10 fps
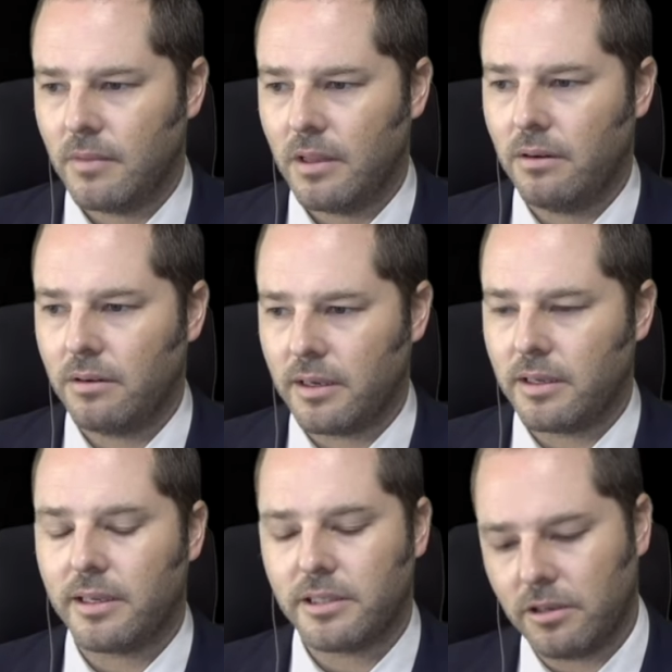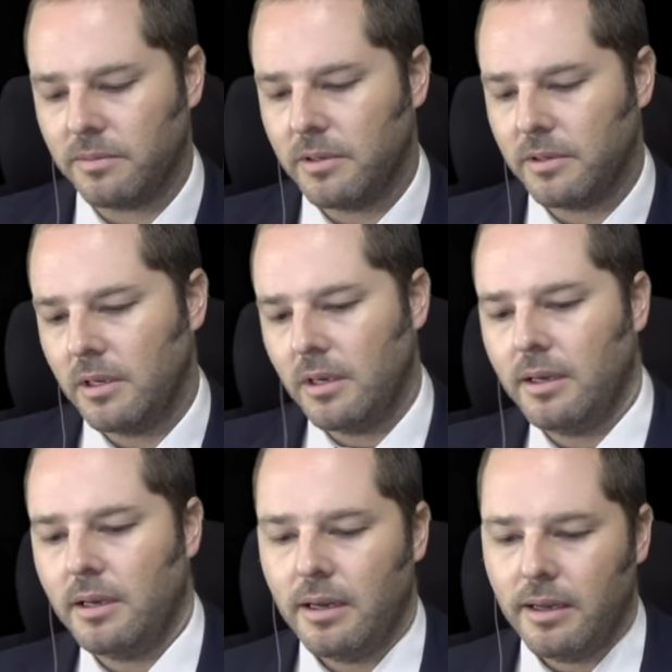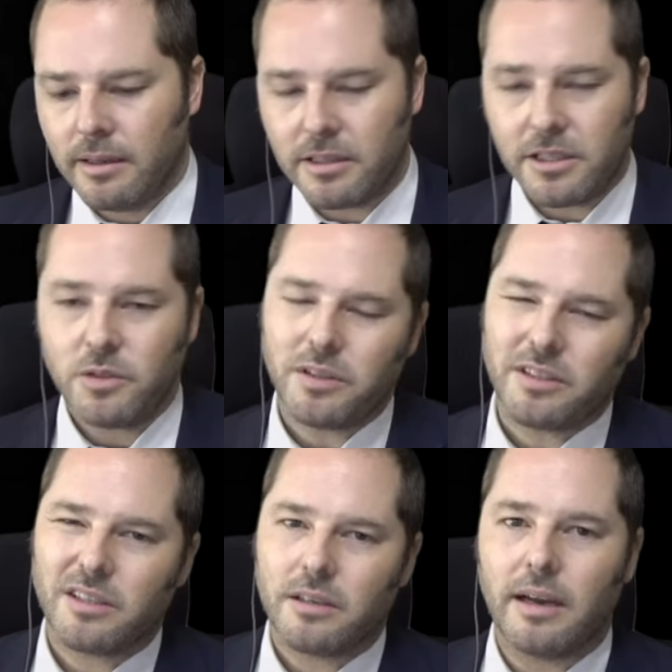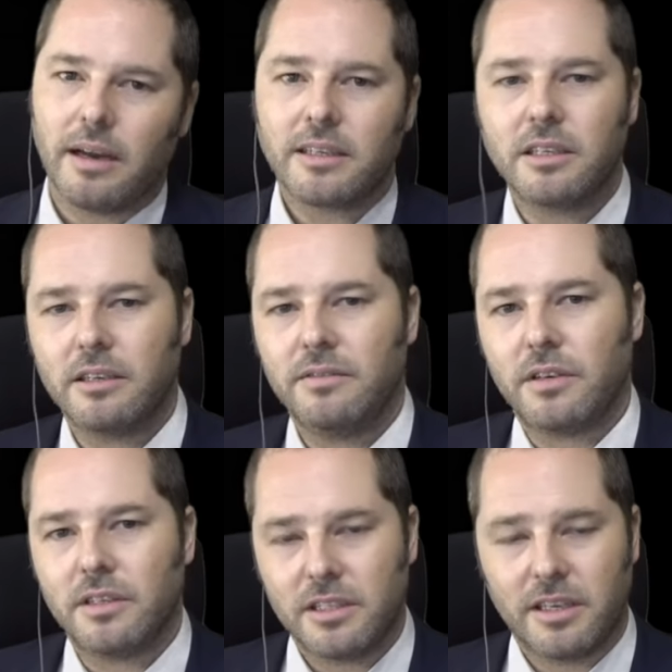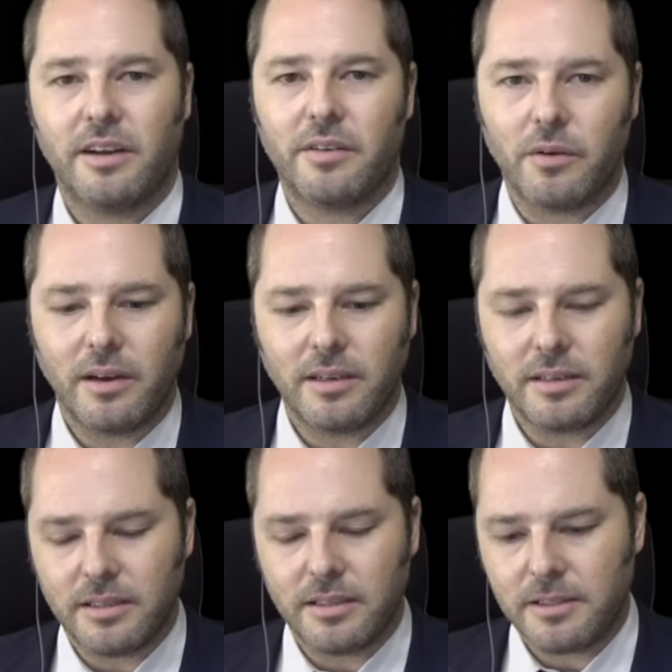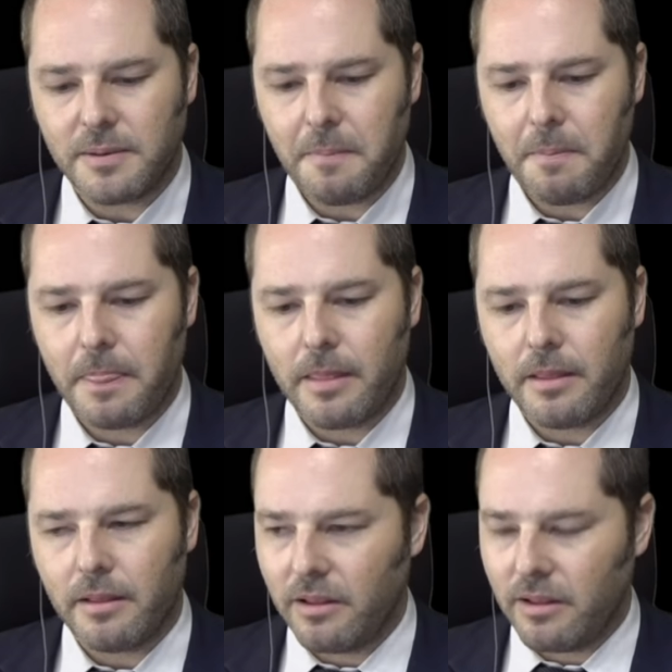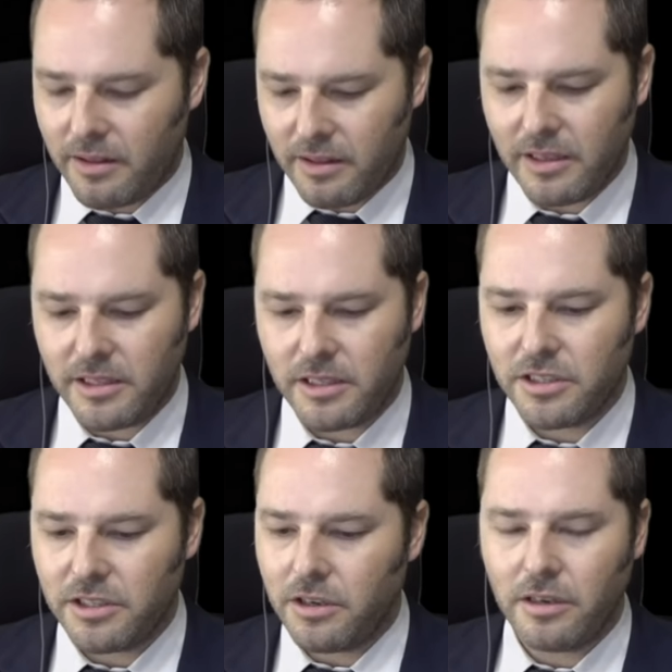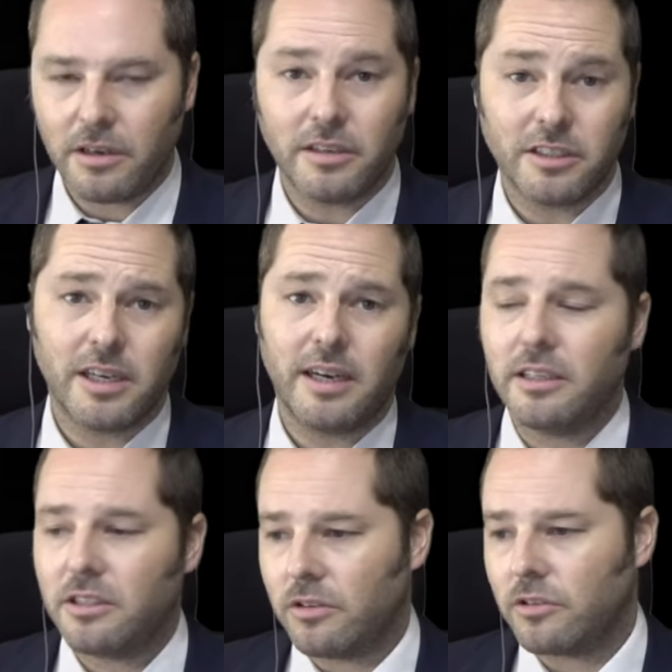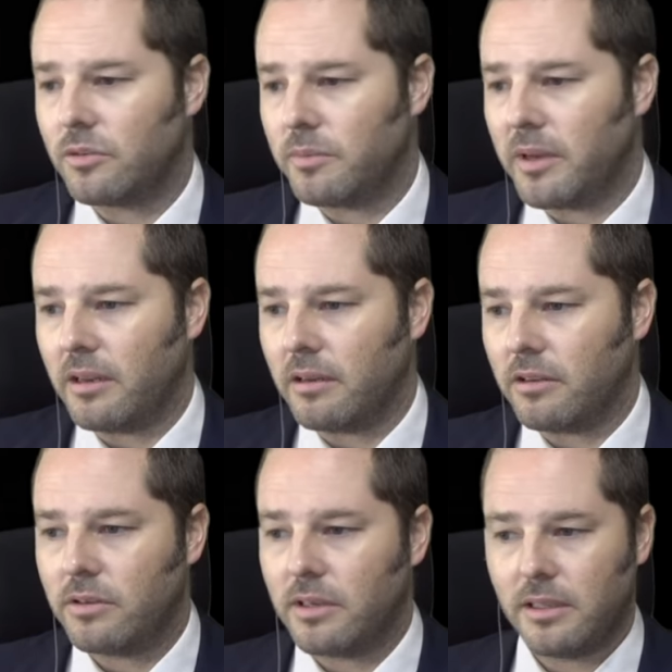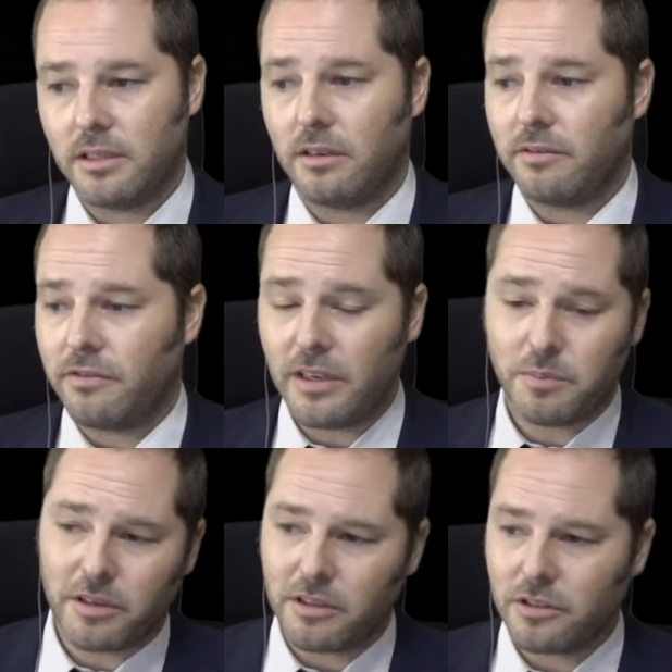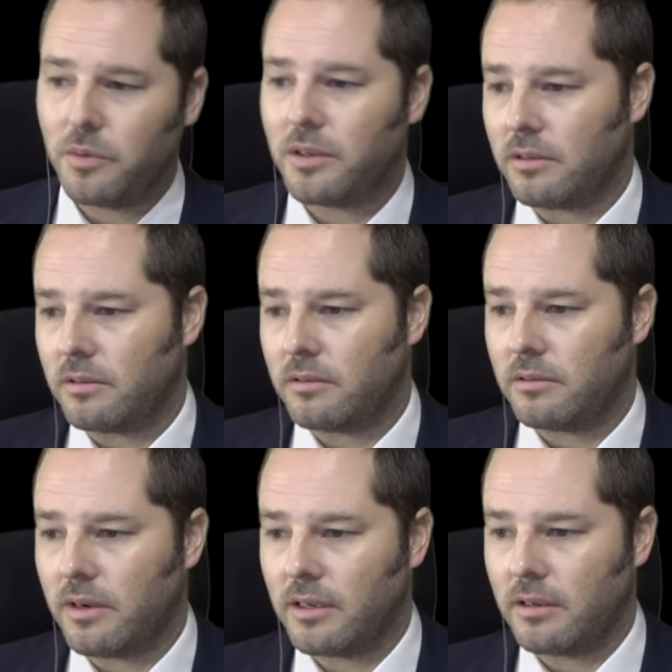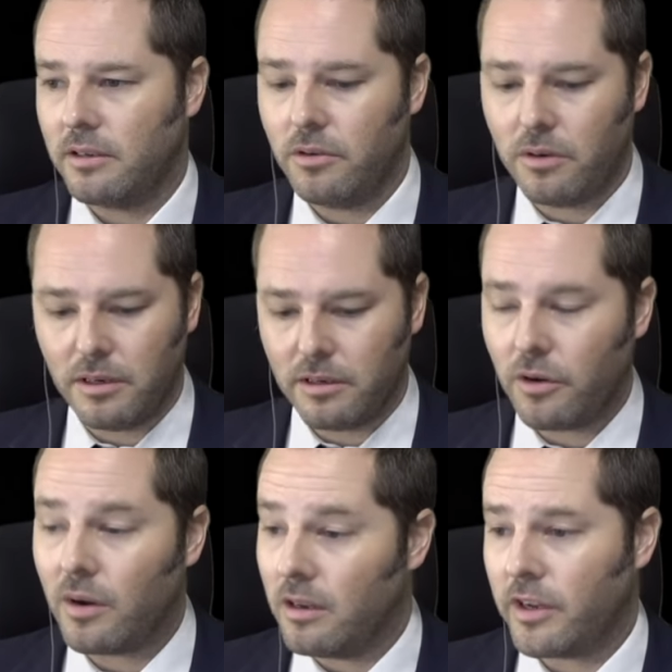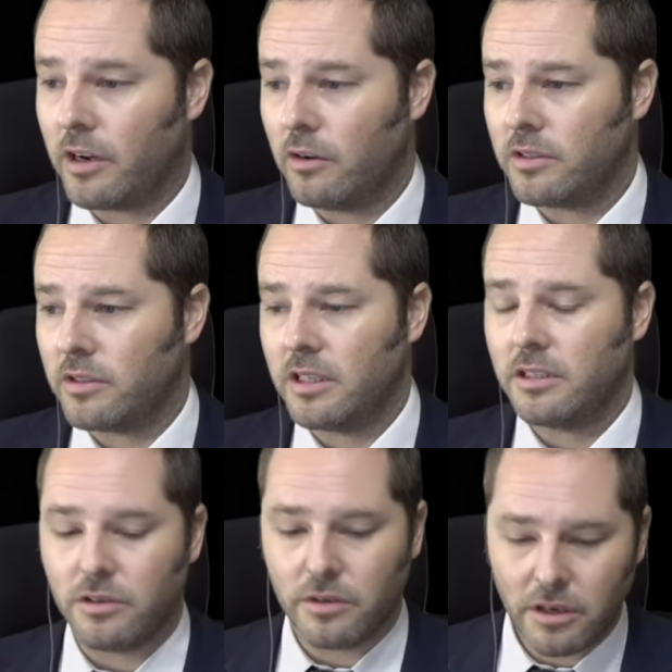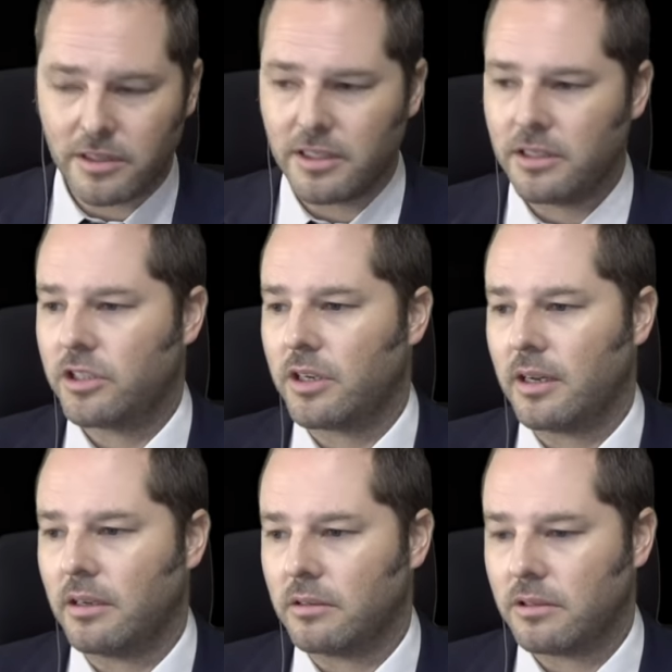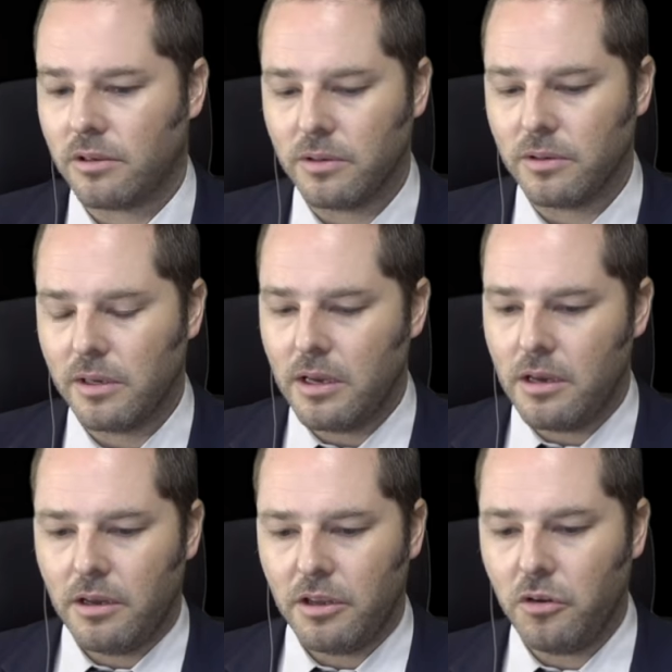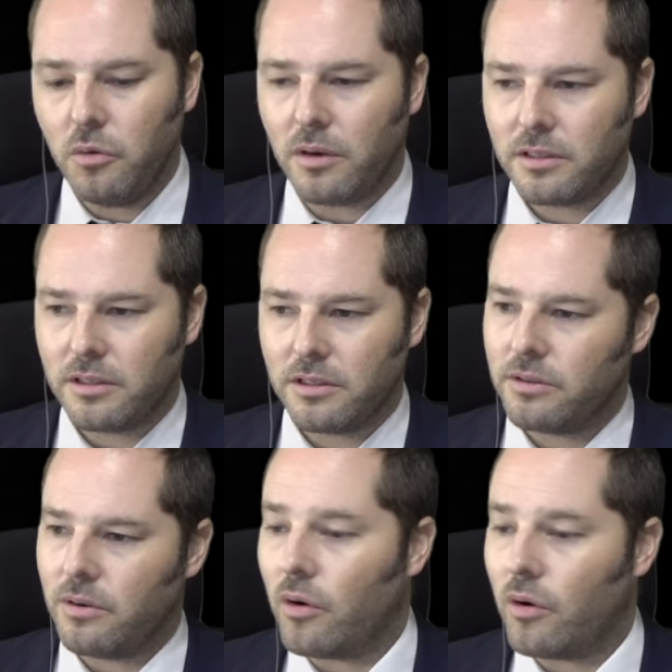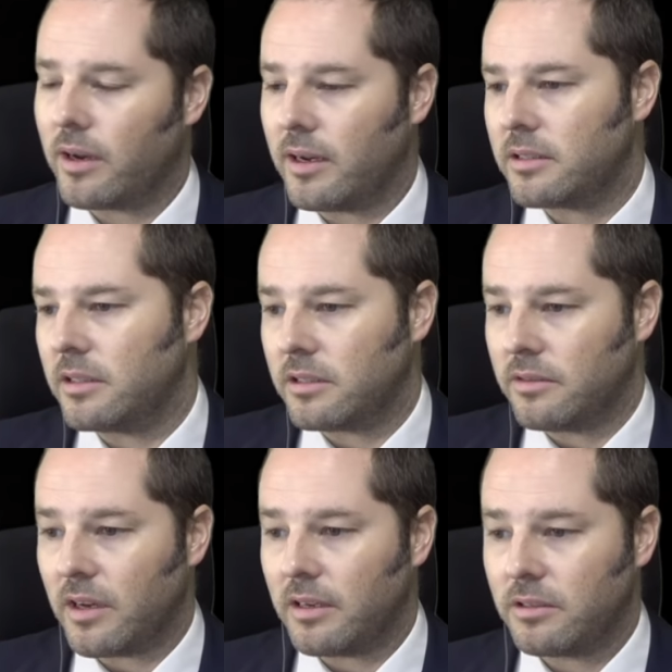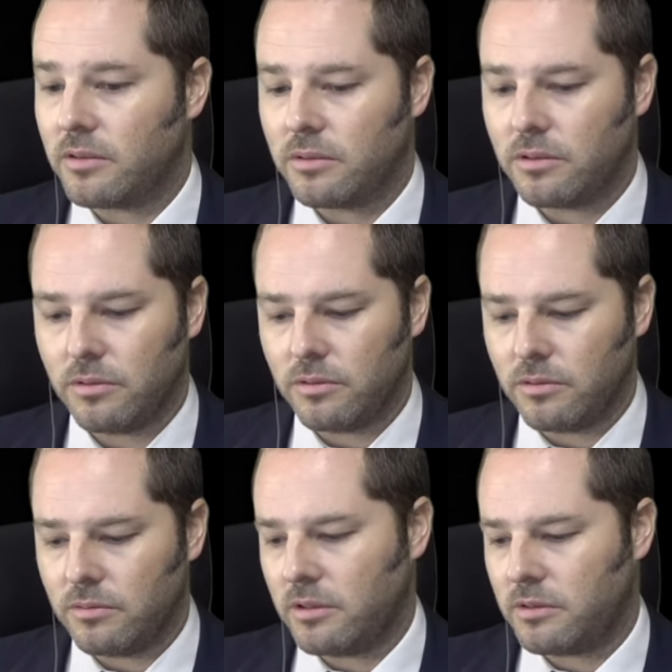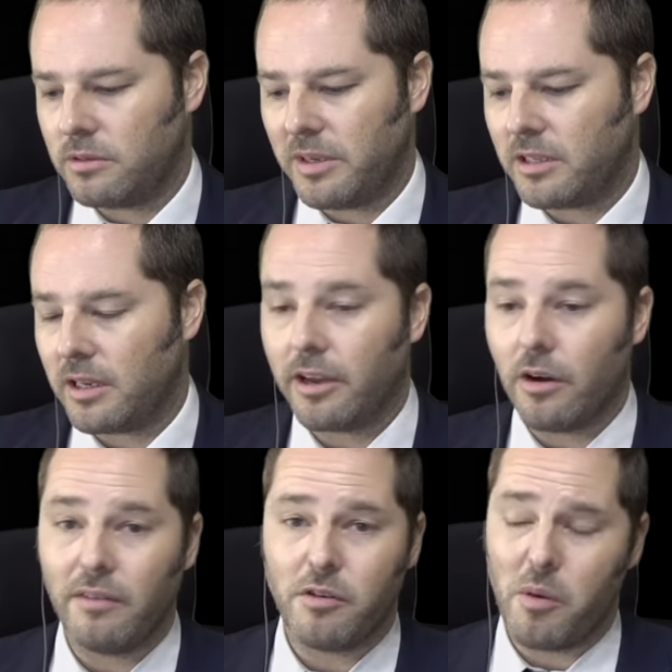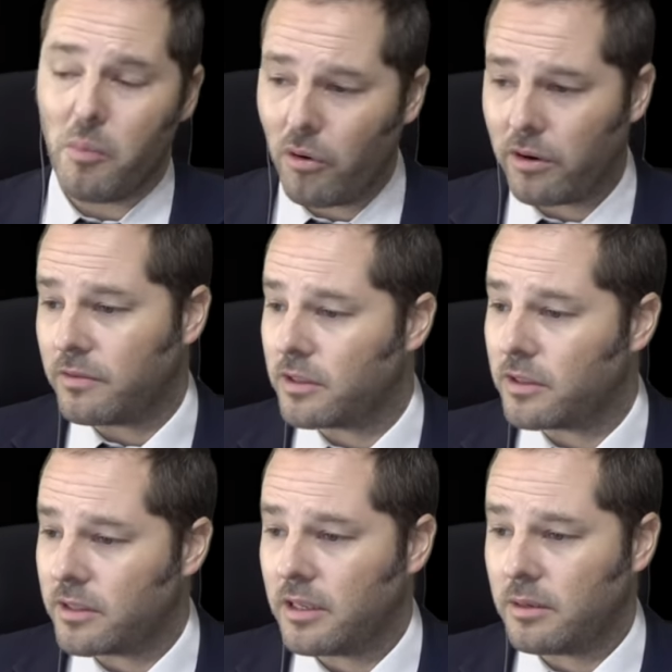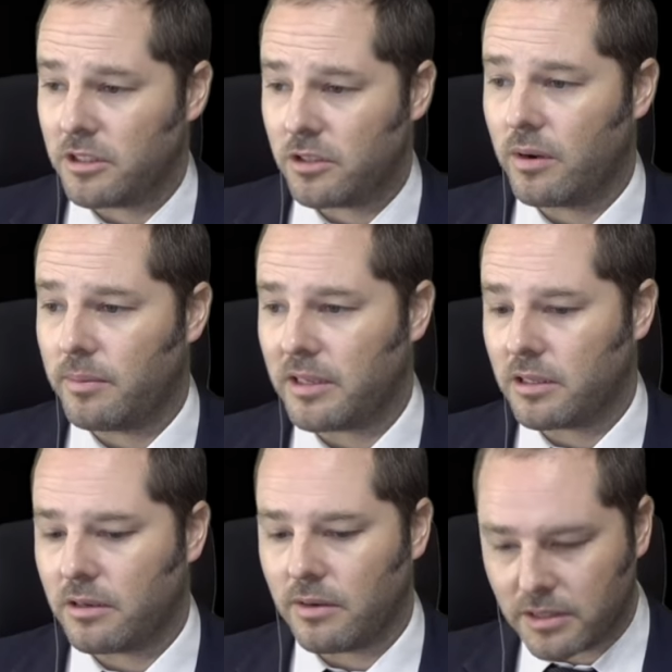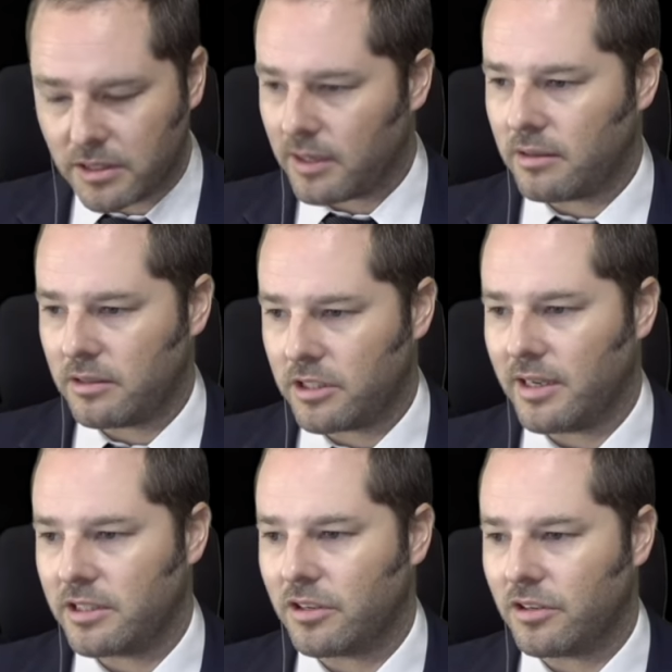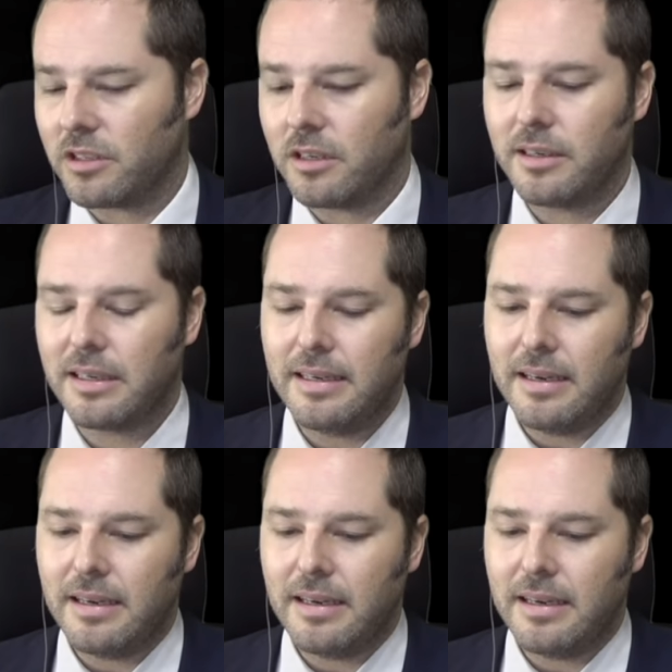Okay, yeah, so this is what's actually very scary, right? Is this is not on Chinese social media. You did this on Facebook no. and Twitter, right? You are, yeah, you are living overseas. You're not in China. So you wanted to organize this event to just basically go have a memorial for the Tiananmen Square massacre outside yeah. the Chinese consulate.